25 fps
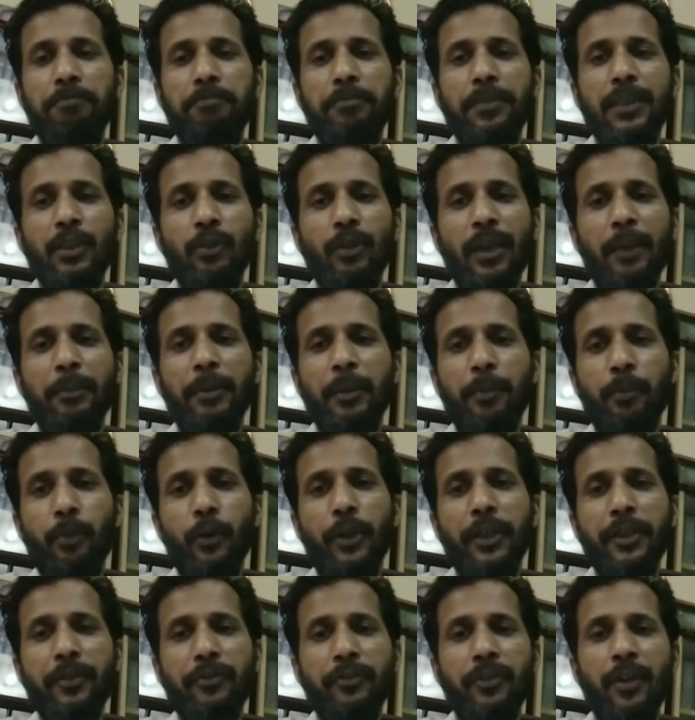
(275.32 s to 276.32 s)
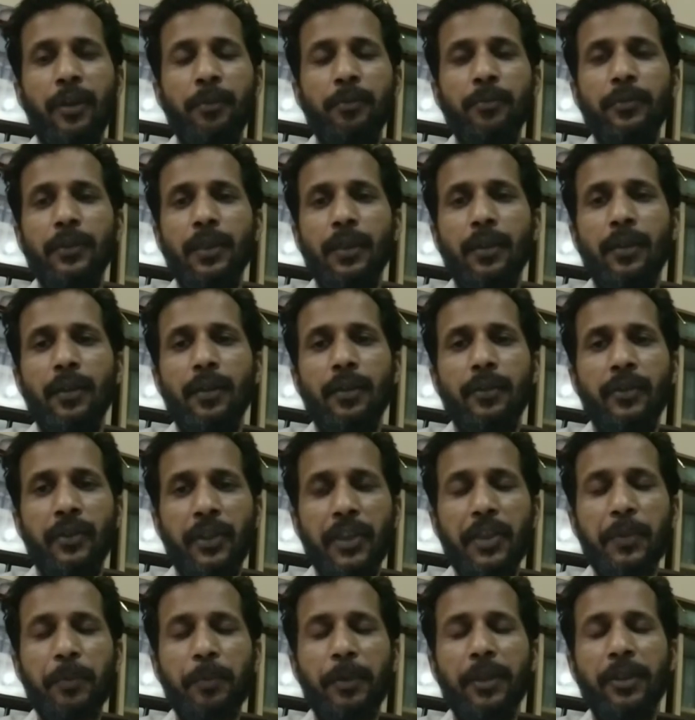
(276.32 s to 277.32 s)
you have a poet from
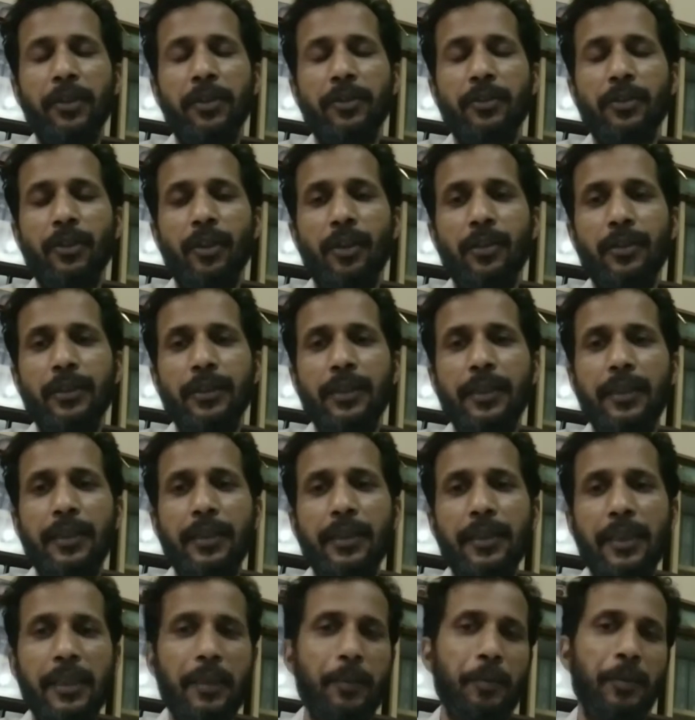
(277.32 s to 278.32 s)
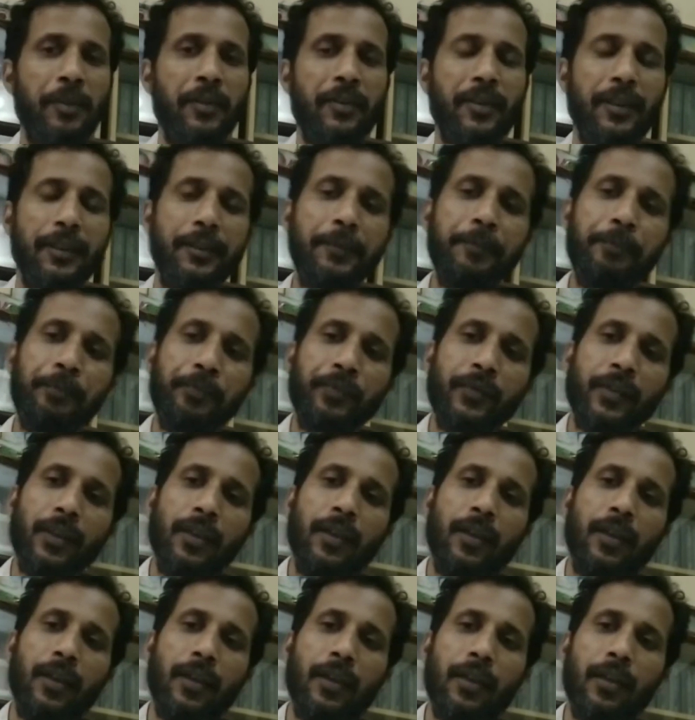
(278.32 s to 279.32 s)
this period called Spenser,
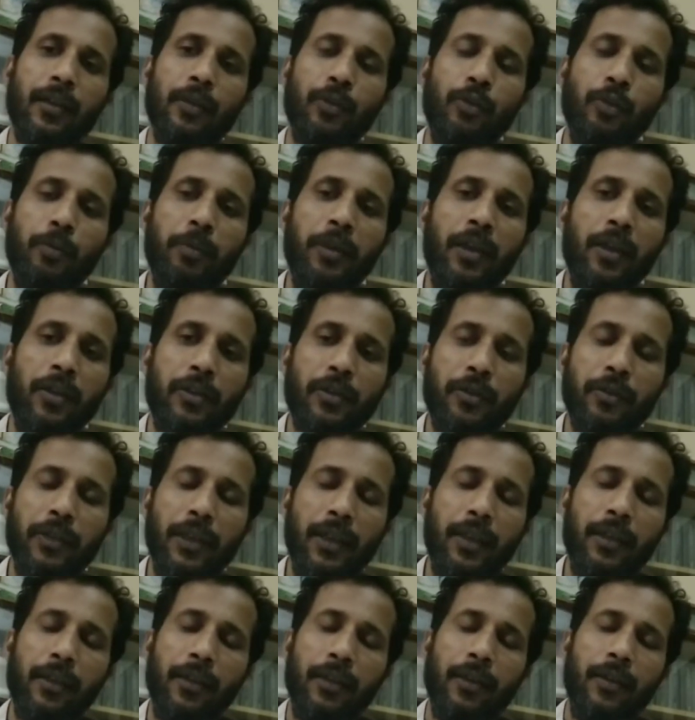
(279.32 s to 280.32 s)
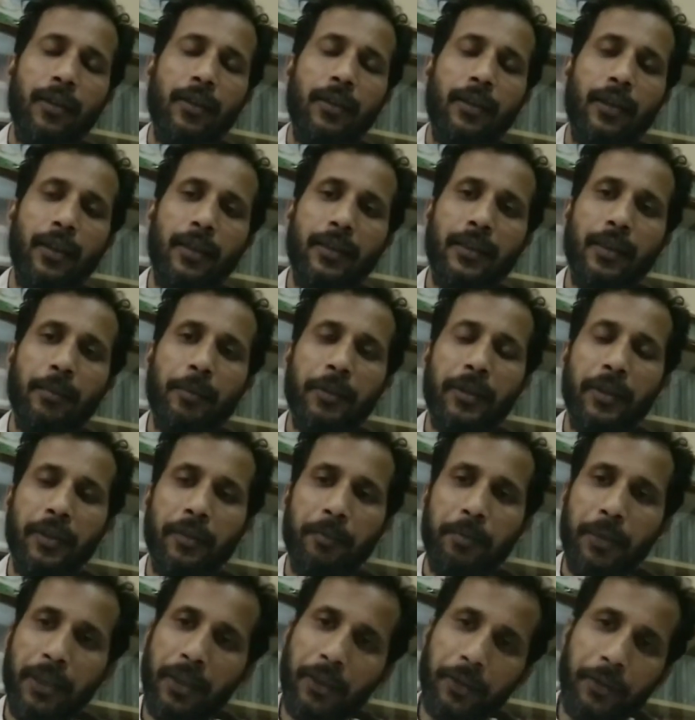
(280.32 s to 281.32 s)
who belongs to the
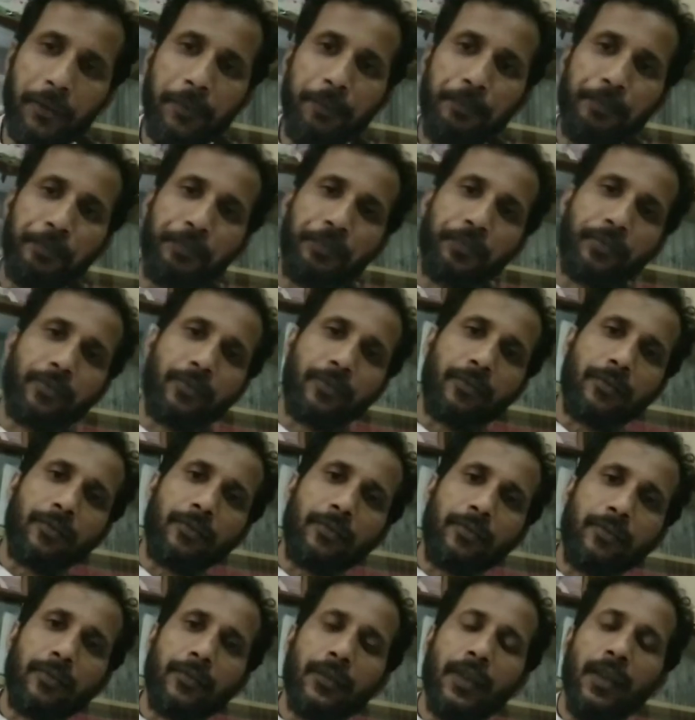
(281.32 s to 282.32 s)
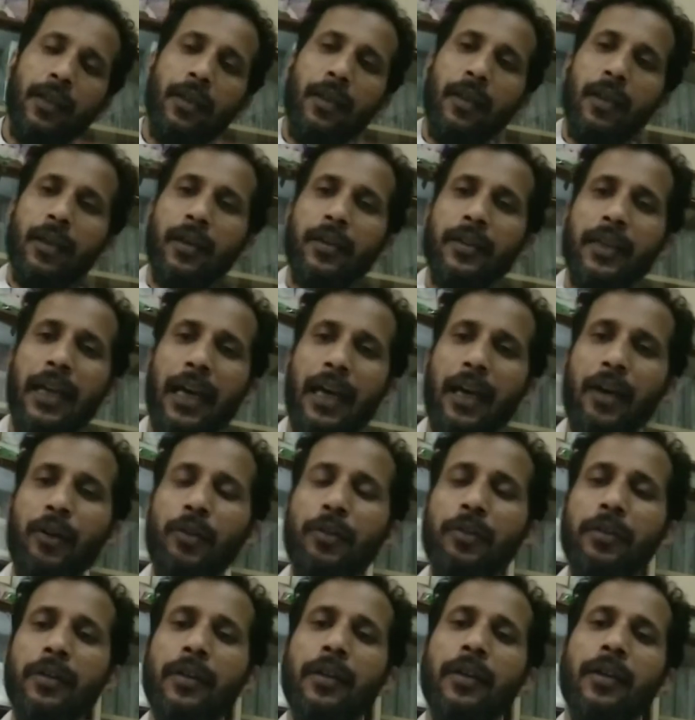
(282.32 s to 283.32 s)
Elizabethan period.
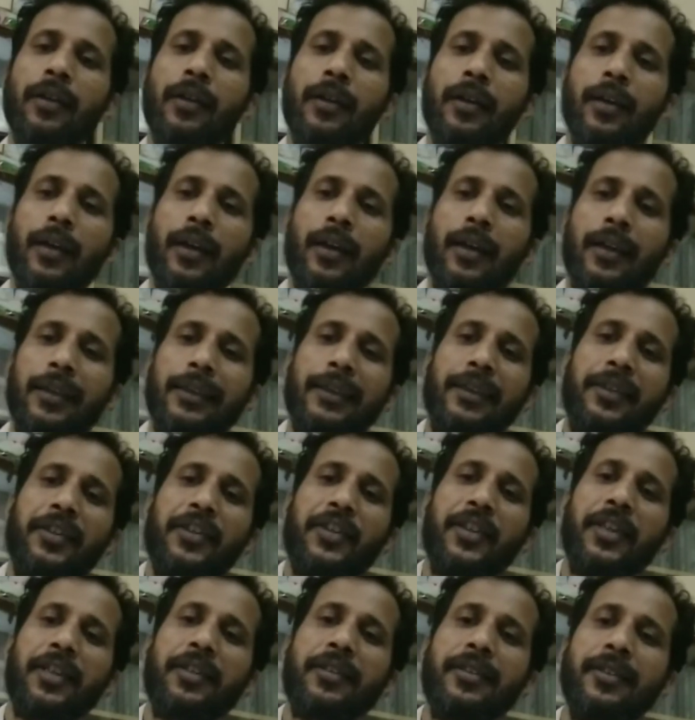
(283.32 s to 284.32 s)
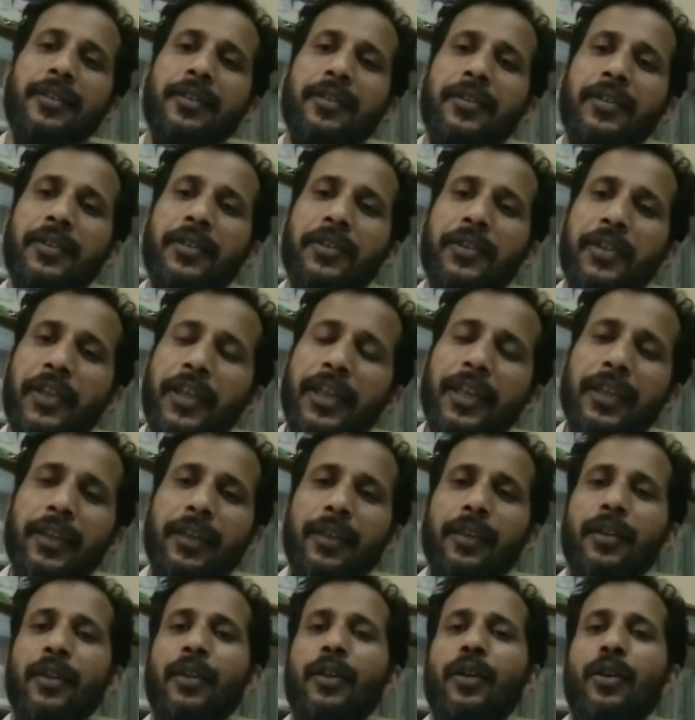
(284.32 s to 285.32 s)
Now, in
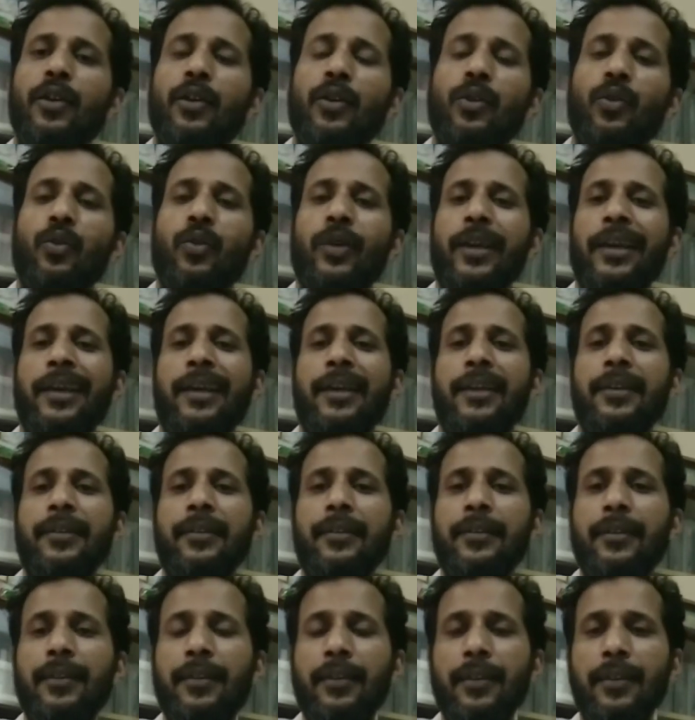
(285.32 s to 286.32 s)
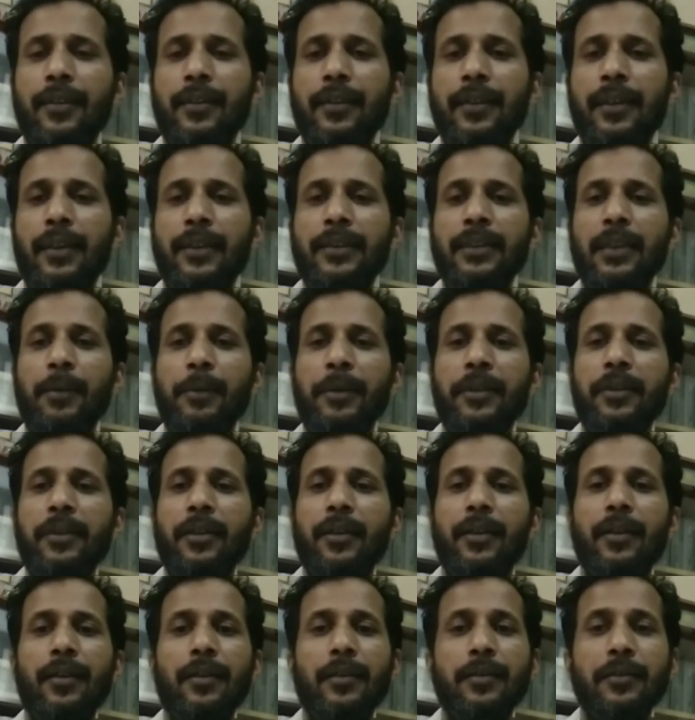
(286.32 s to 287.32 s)
1603, when Elizabeth
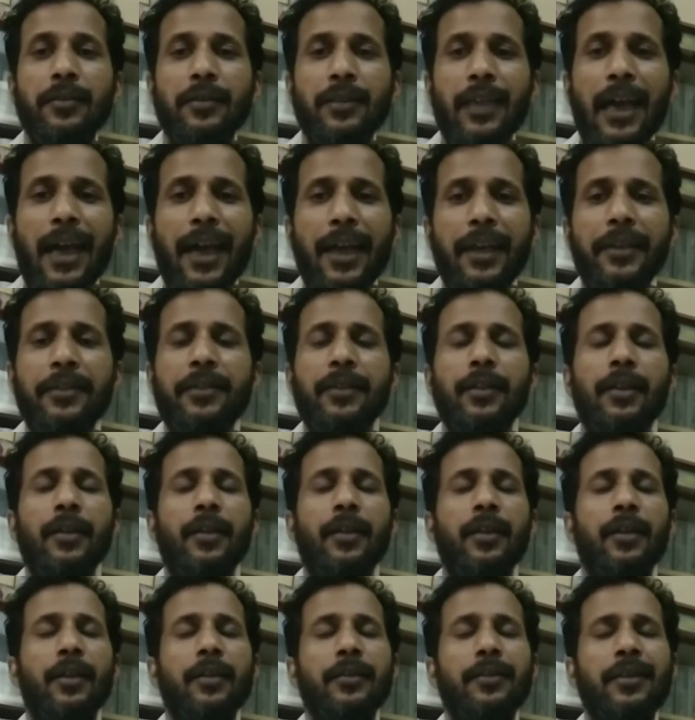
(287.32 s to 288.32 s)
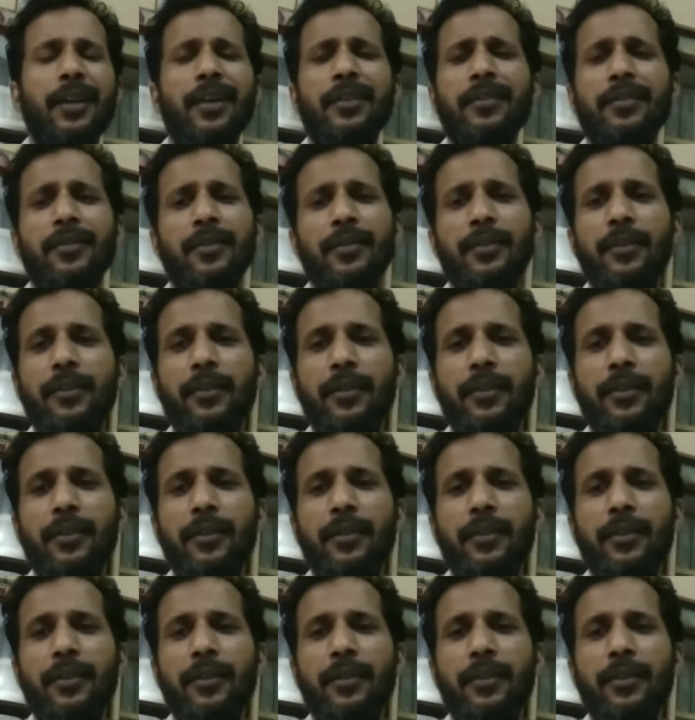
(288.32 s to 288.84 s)
died, then